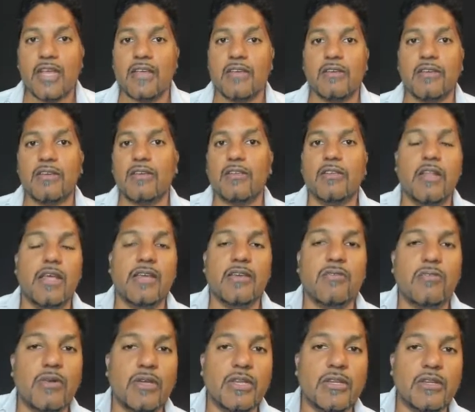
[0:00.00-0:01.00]
like
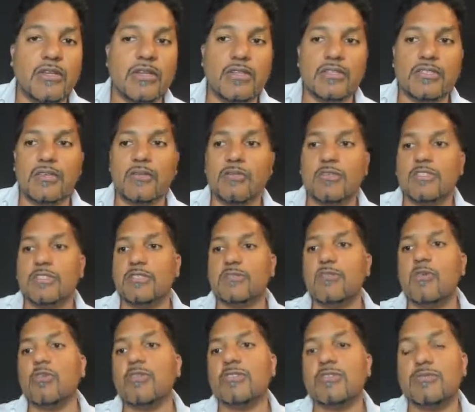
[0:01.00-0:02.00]
when someone
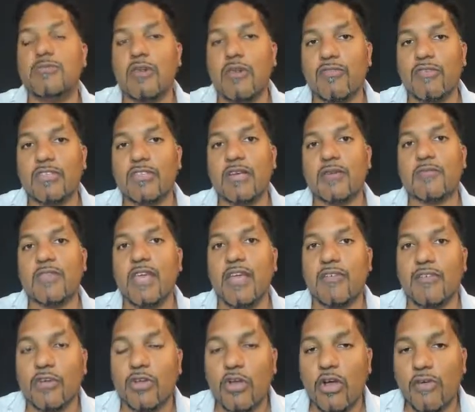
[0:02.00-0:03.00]
smokes every time they
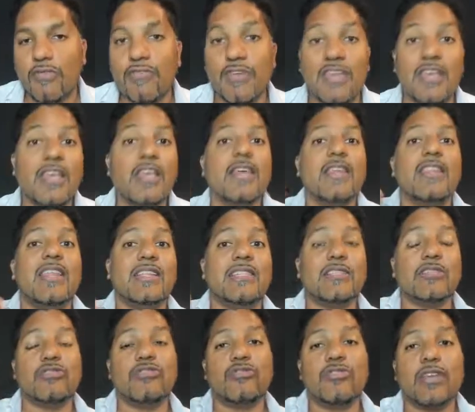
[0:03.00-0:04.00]
have a coffee,
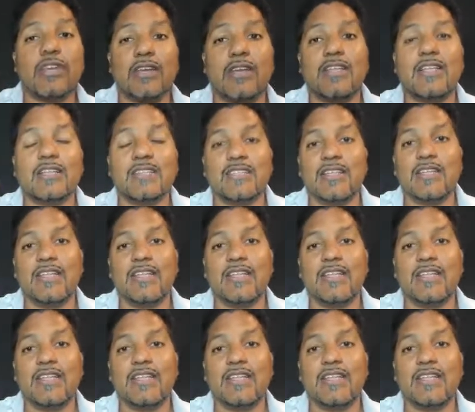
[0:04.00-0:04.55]
that's a trigger.